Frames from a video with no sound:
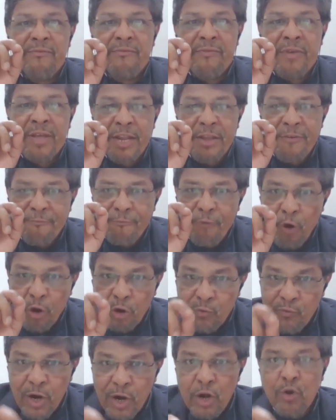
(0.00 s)
very
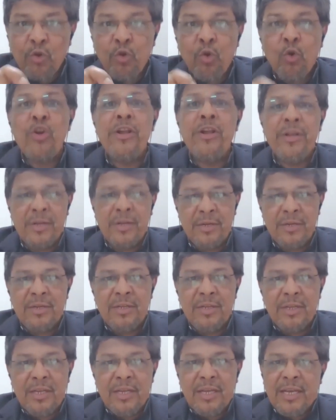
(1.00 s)
forward role.
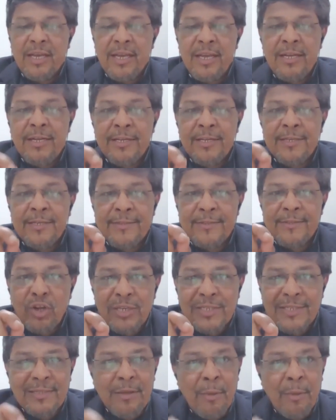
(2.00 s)
It is not